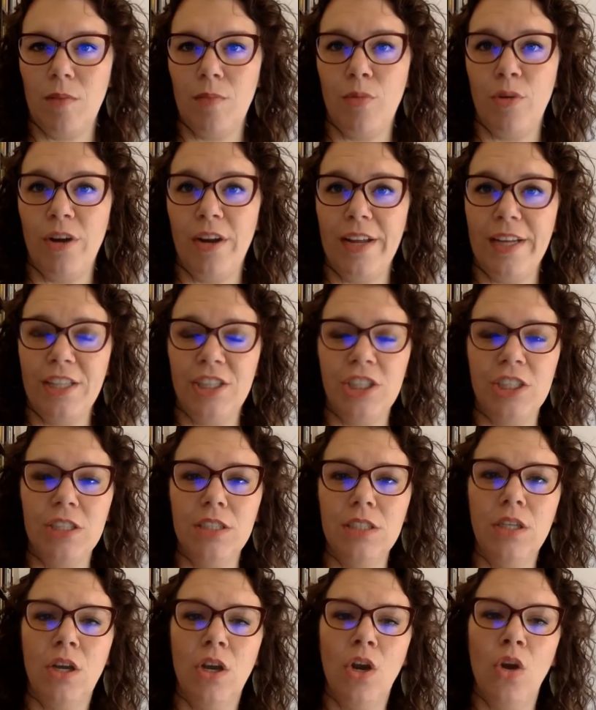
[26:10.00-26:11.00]

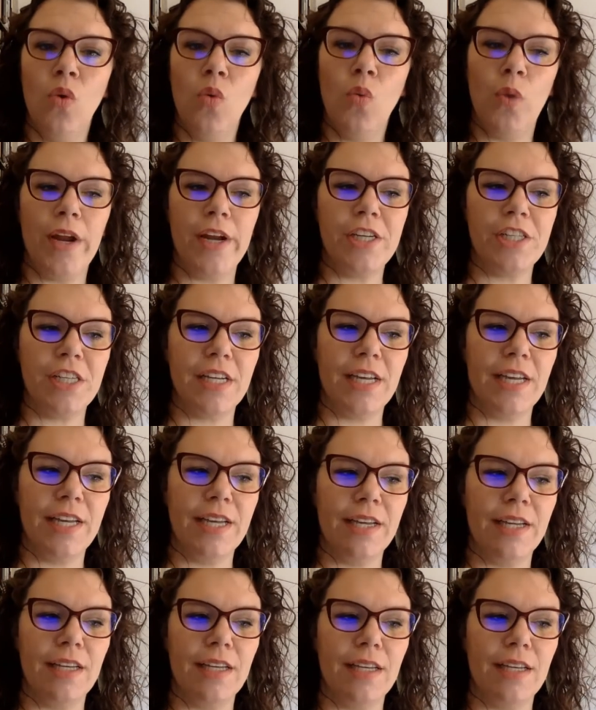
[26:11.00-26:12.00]
predation, which
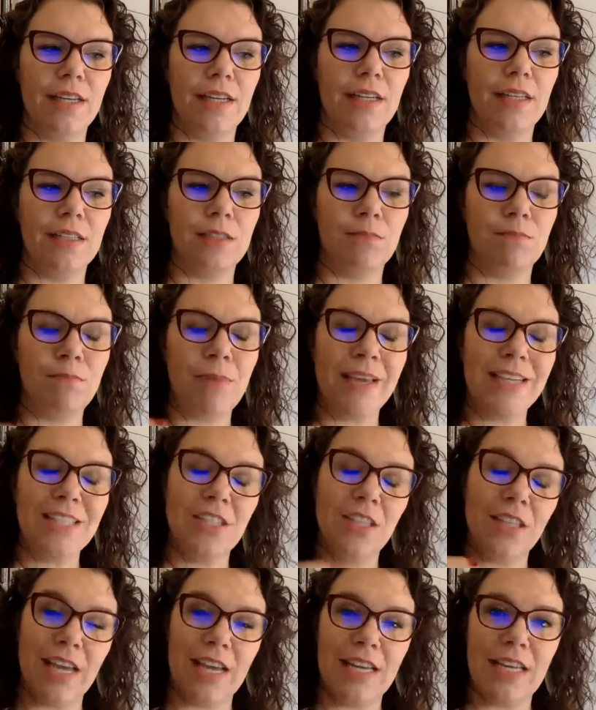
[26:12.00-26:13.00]
is based
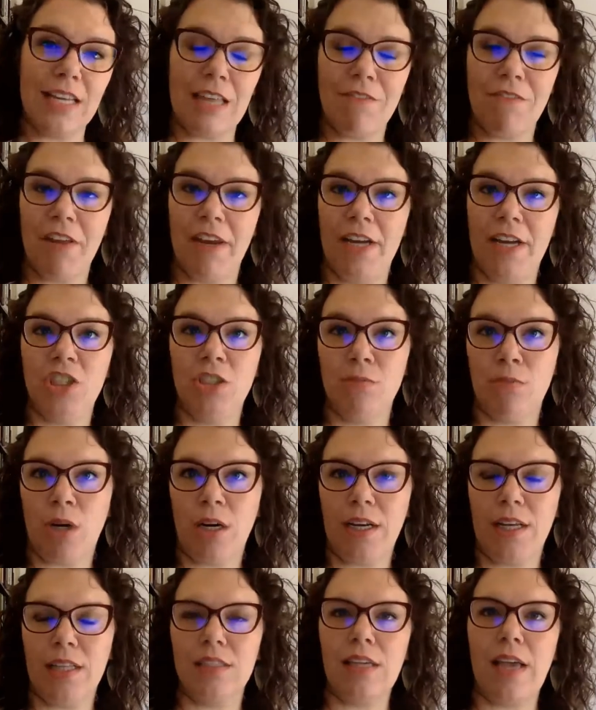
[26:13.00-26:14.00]
on the idea that financial
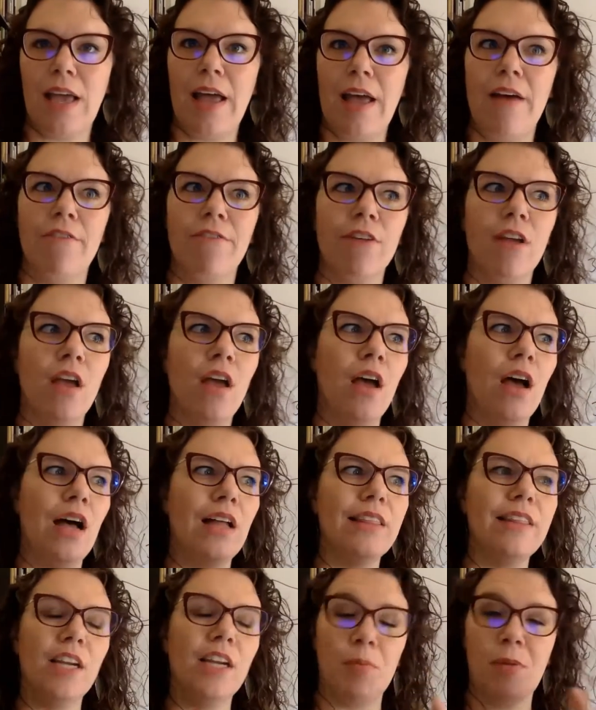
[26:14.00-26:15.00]
markets have
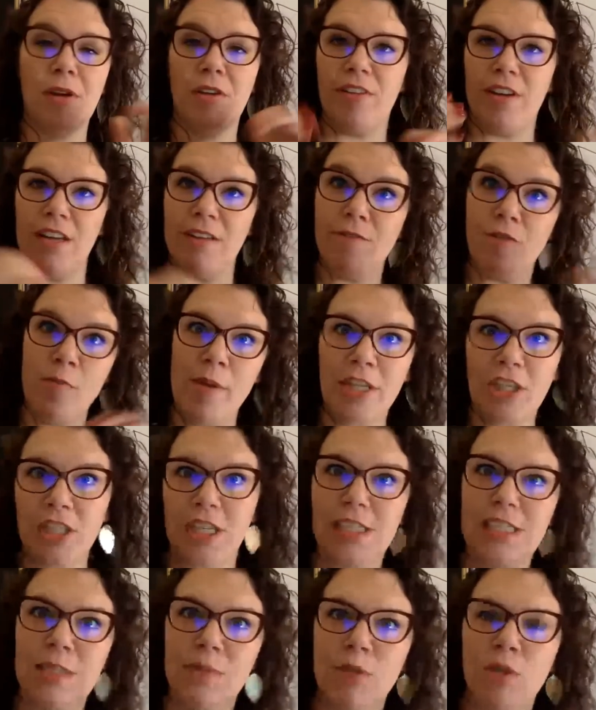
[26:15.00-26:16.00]
a little bit of an information
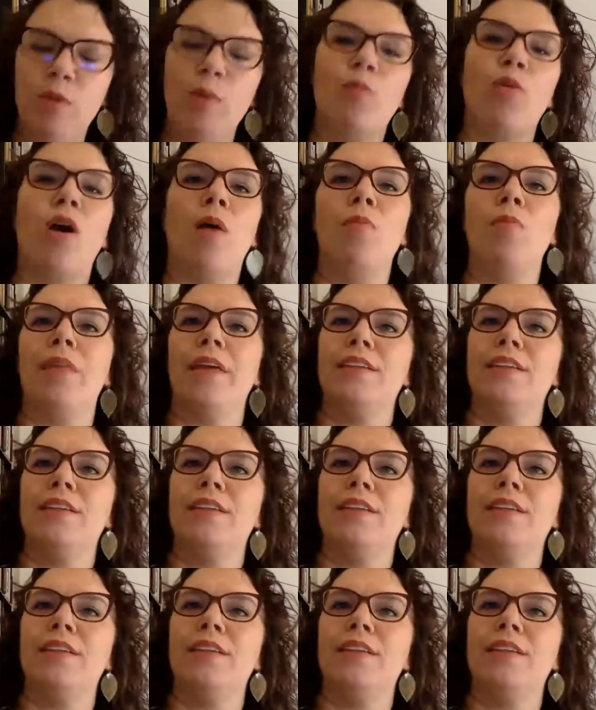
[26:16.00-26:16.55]
asymmetry problem.